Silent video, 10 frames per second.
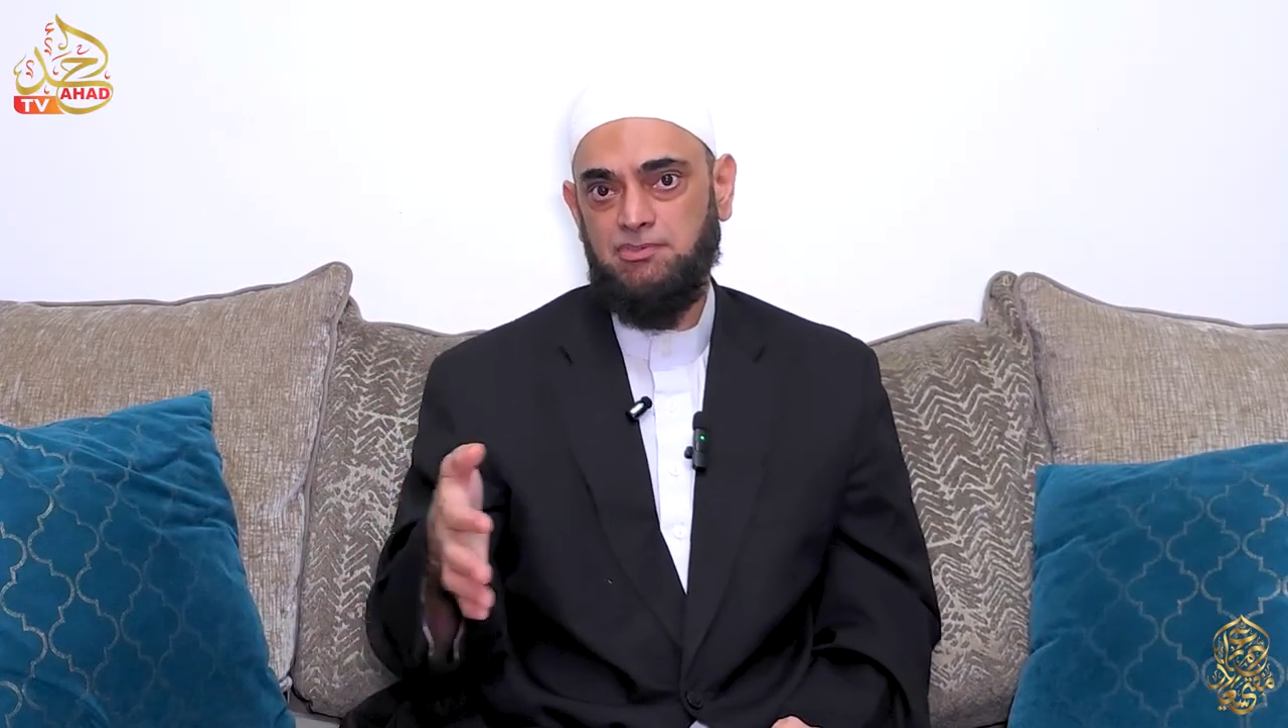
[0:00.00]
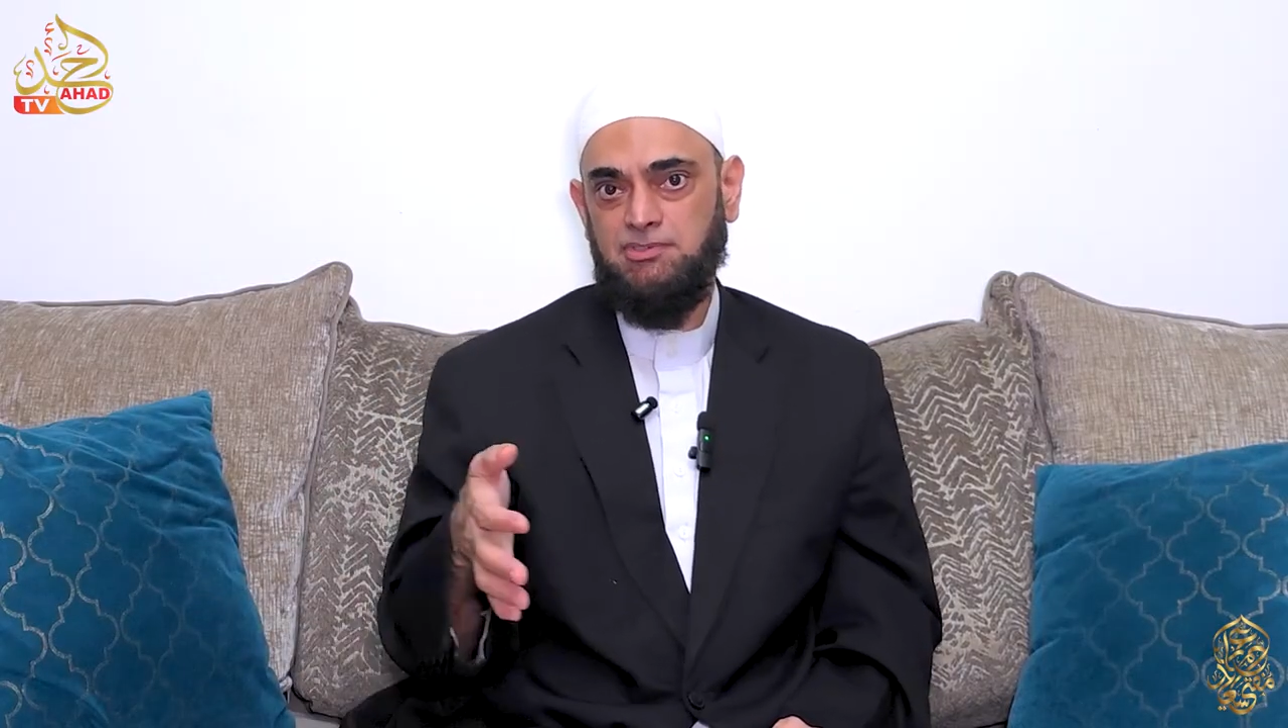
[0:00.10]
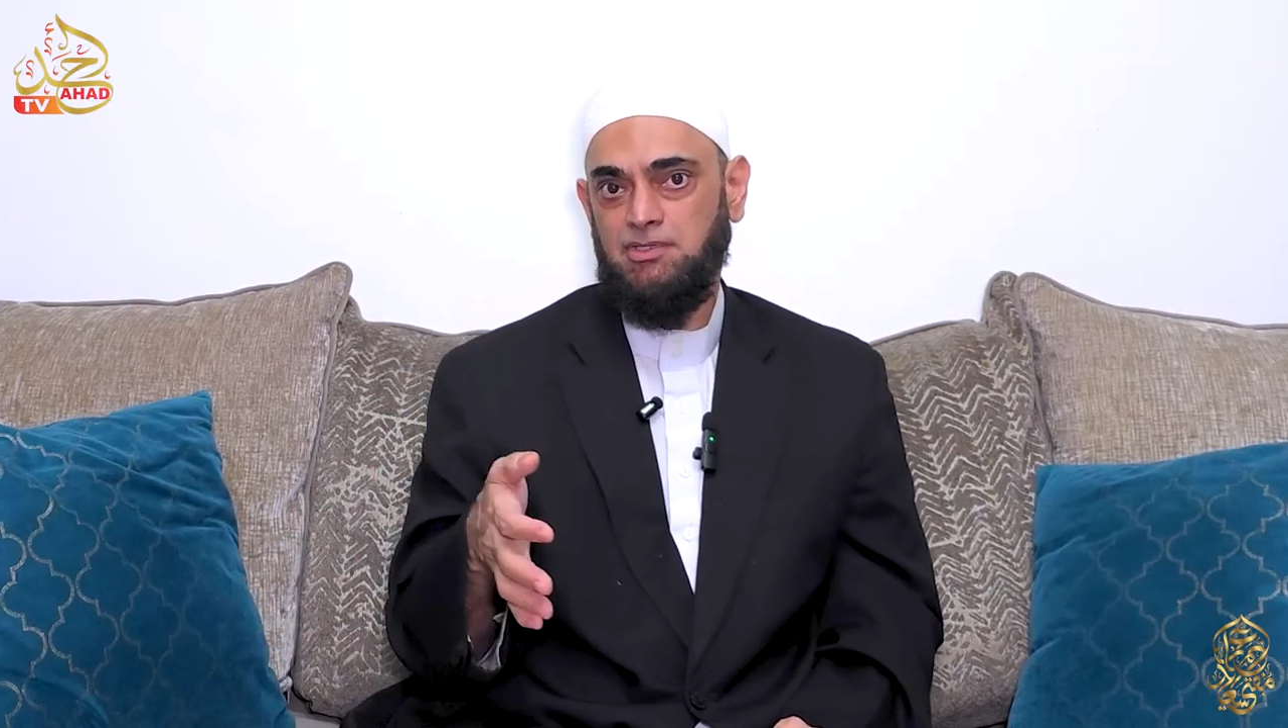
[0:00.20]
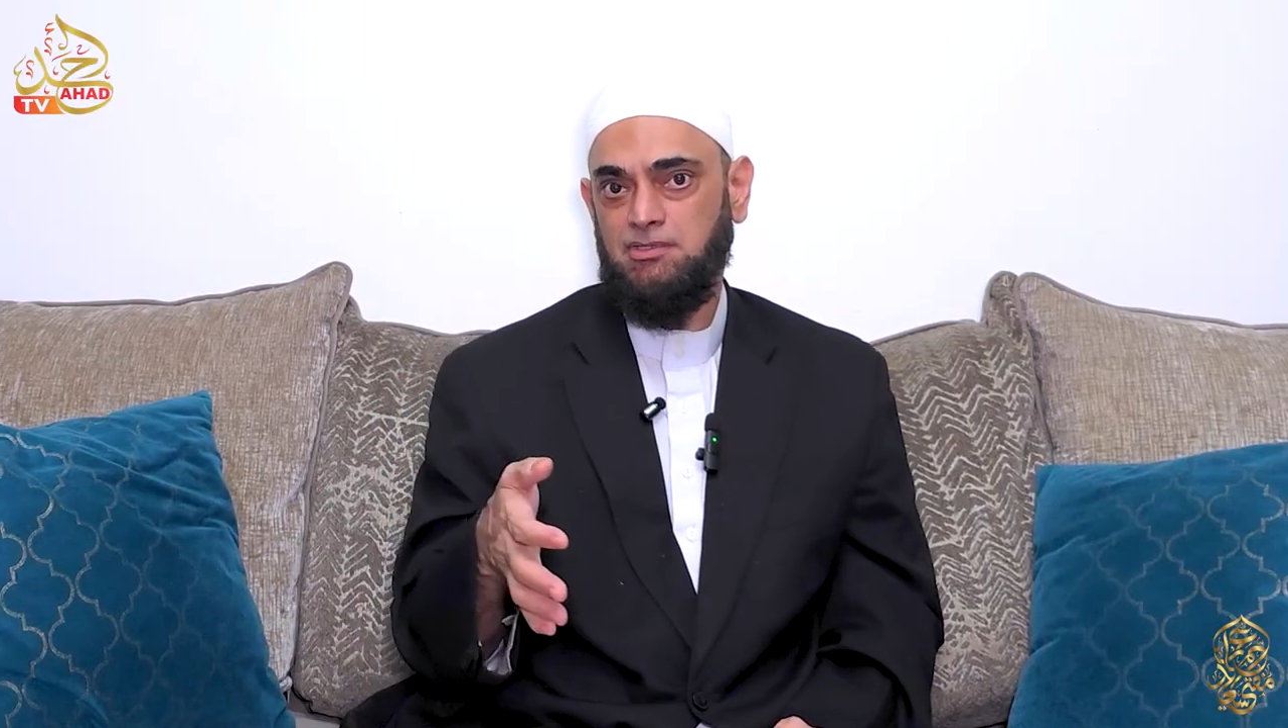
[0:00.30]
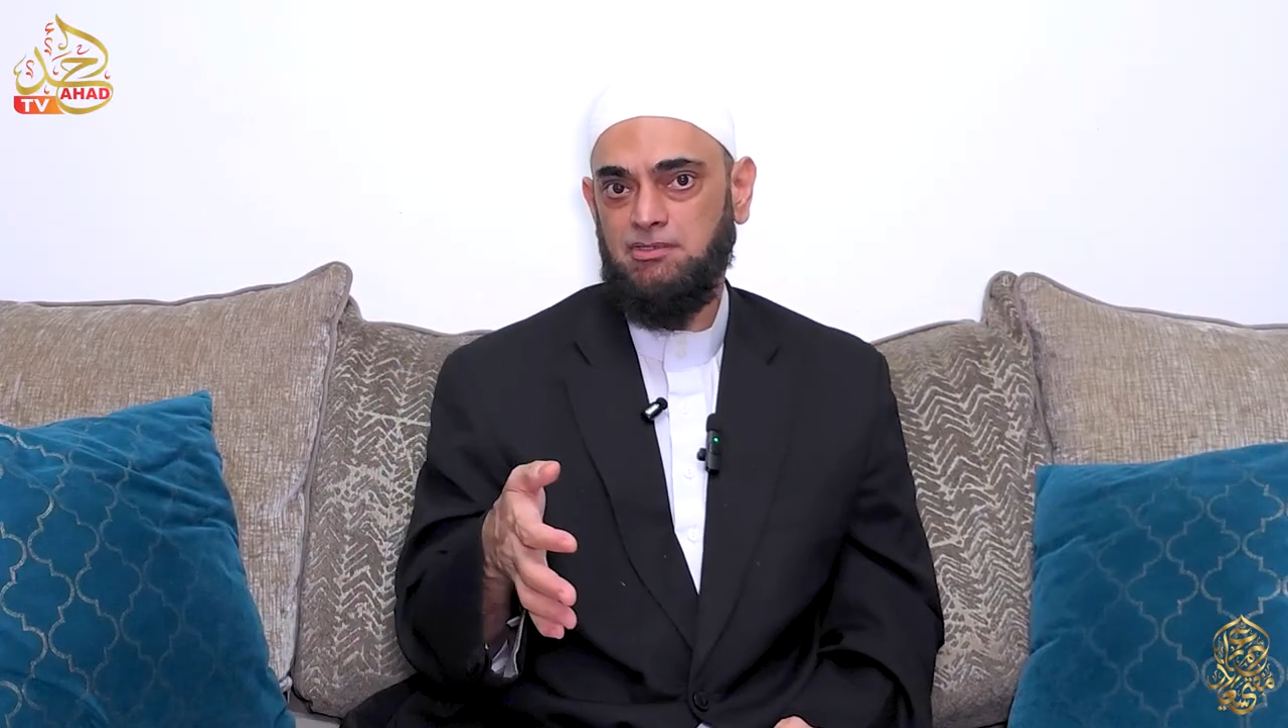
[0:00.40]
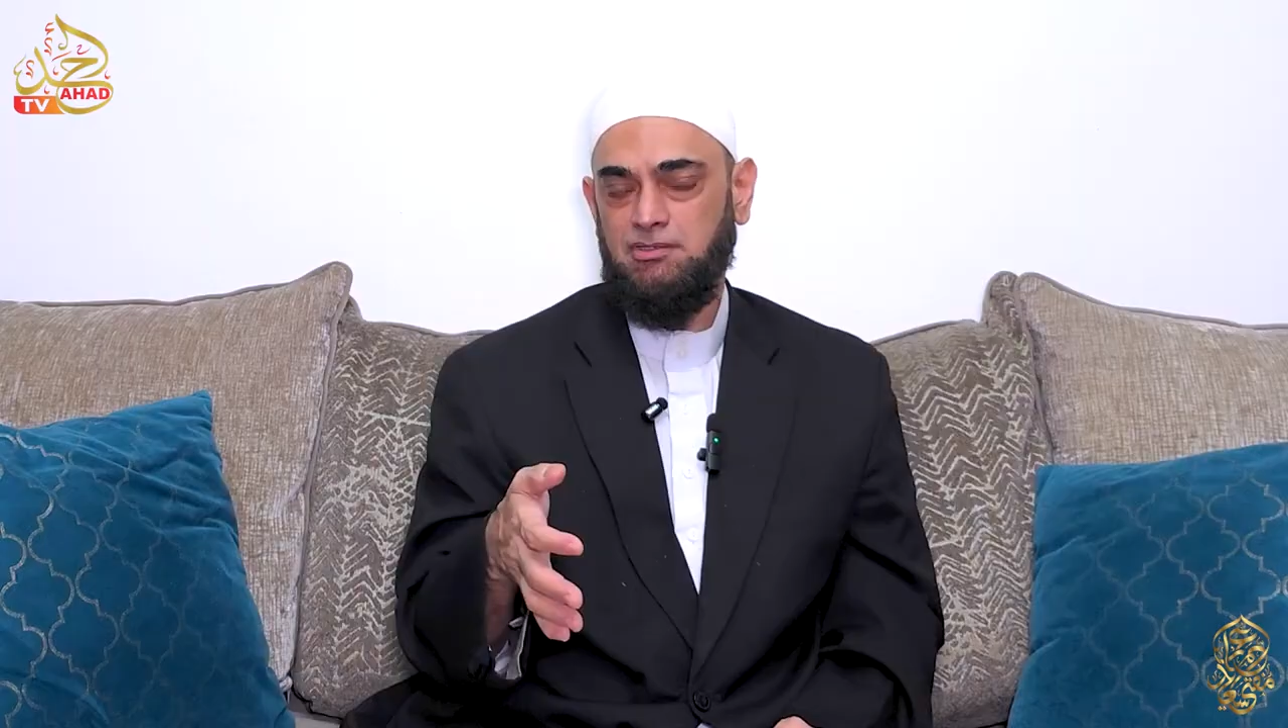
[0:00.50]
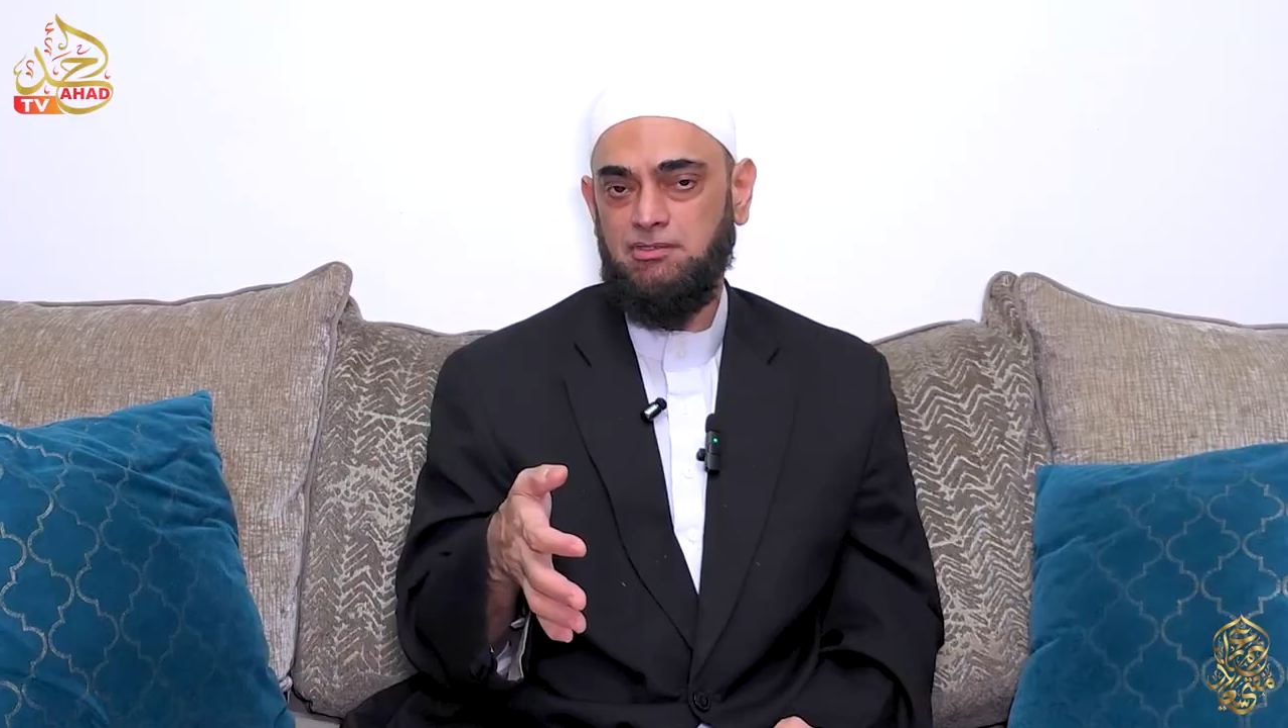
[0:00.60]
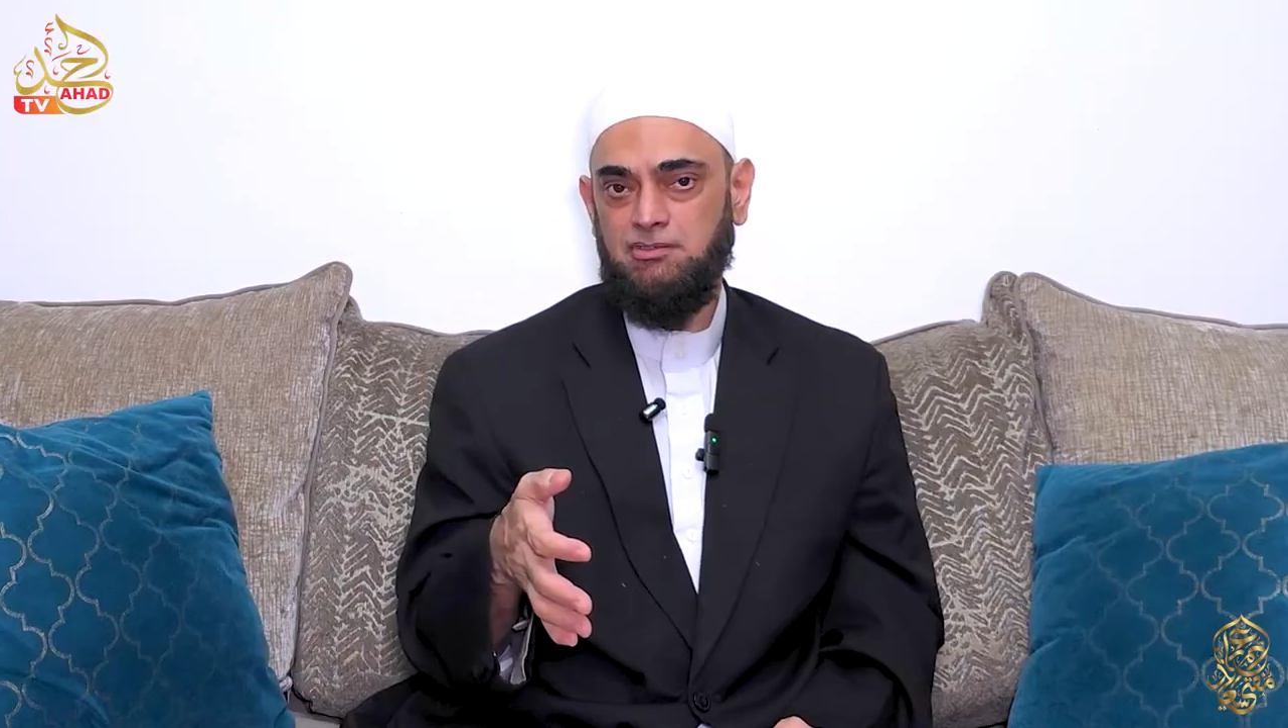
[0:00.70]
and